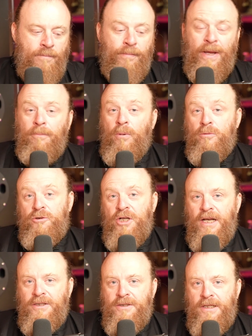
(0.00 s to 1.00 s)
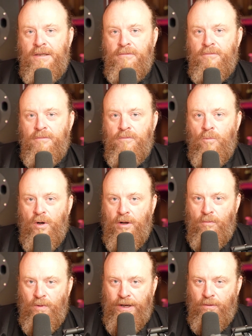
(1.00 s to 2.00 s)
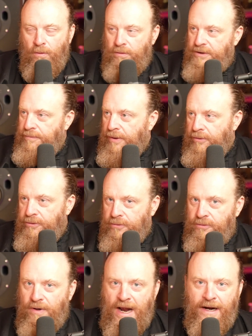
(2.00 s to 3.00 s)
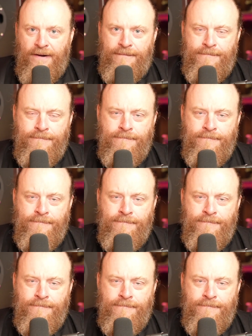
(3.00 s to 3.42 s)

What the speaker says: people chasing what we call the spiritual dragon.